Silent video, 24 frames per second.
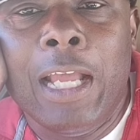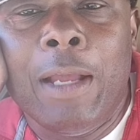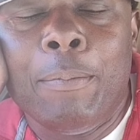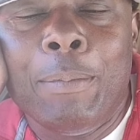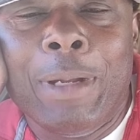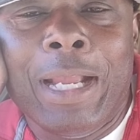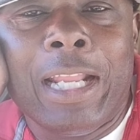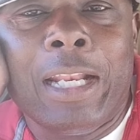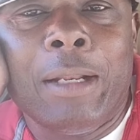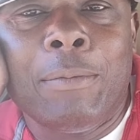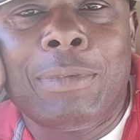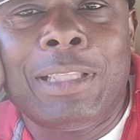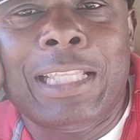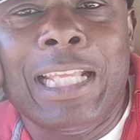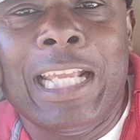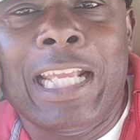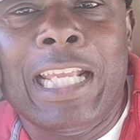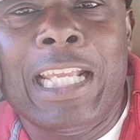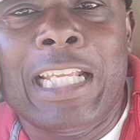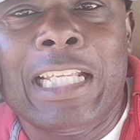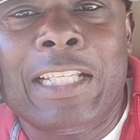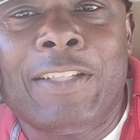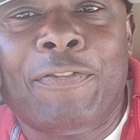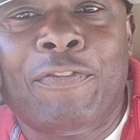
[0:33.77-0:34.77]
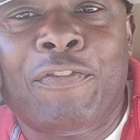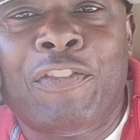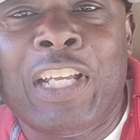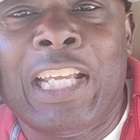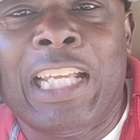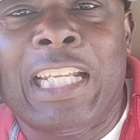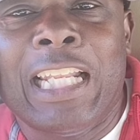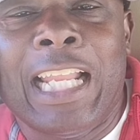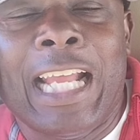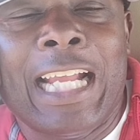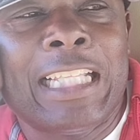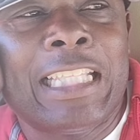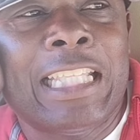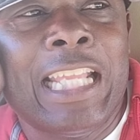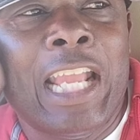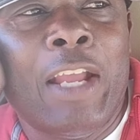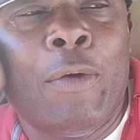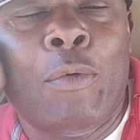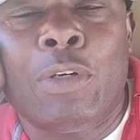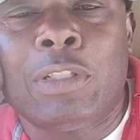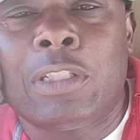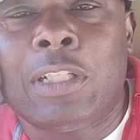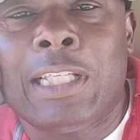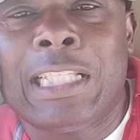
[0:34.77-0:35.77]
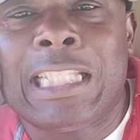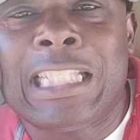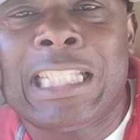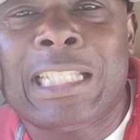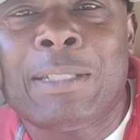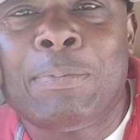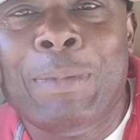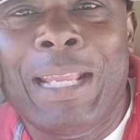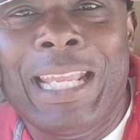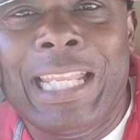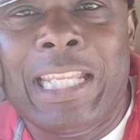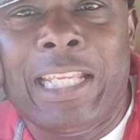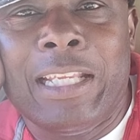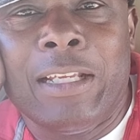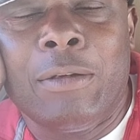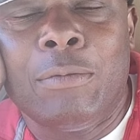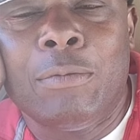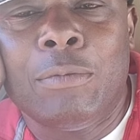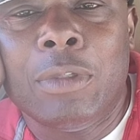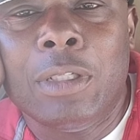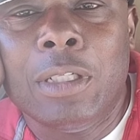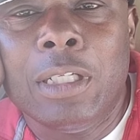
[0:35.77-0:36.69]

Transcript: Man, them things fit like they was a medium.